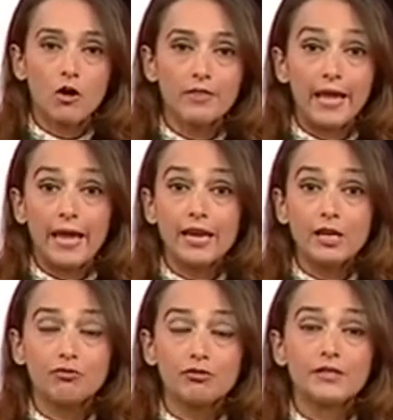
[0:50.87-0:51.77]
on their
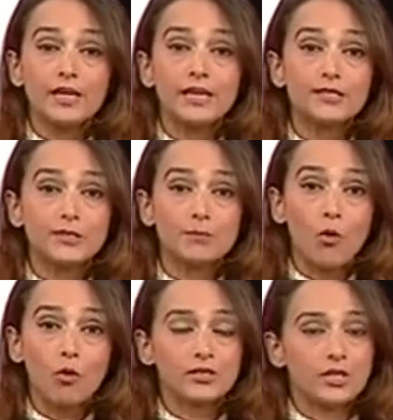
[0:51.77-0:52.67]
interest in
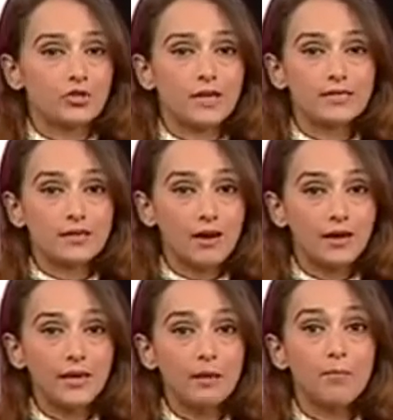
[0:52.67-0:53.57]
sports such as
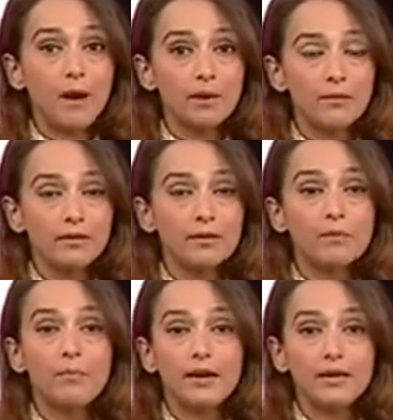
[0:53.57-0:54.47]
running,
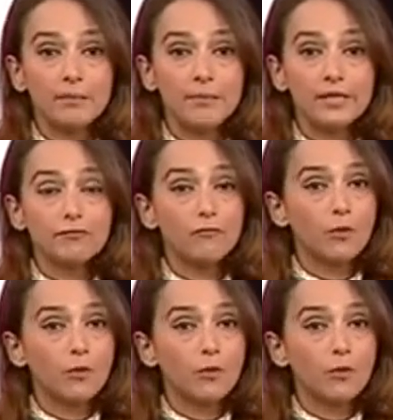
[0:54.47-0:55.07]
badminton, Paralympics,